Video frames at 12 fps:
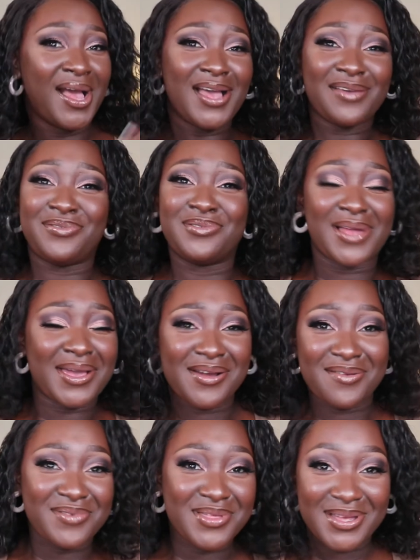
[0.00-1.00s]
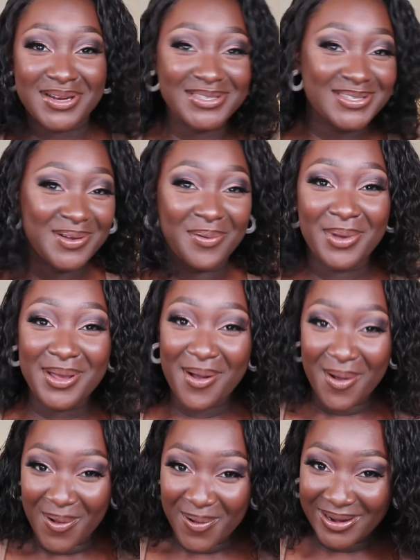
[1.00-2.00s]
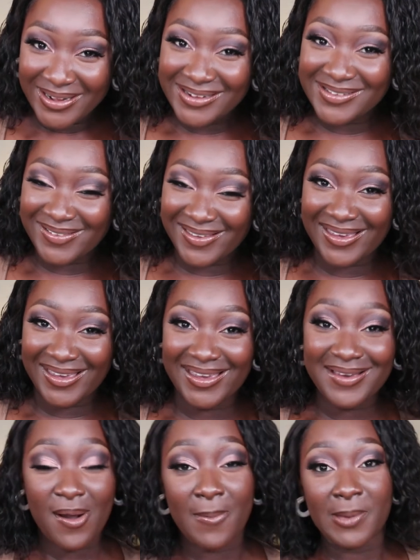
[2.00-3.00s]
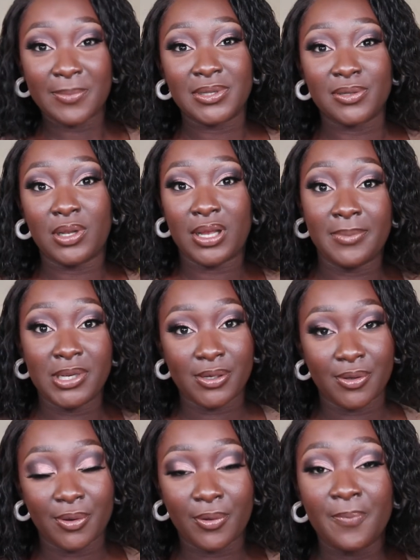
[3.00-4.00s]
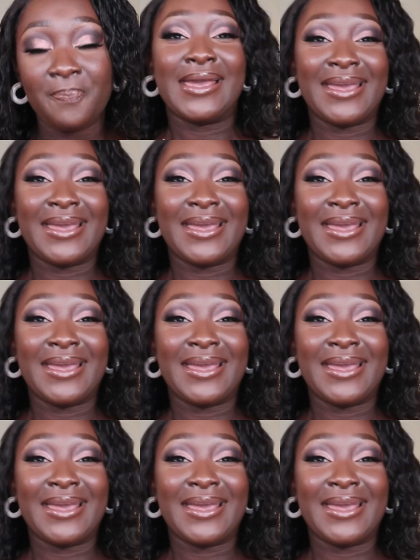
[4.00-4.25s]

if you like everything that's going on, okay? Comment below, let me know.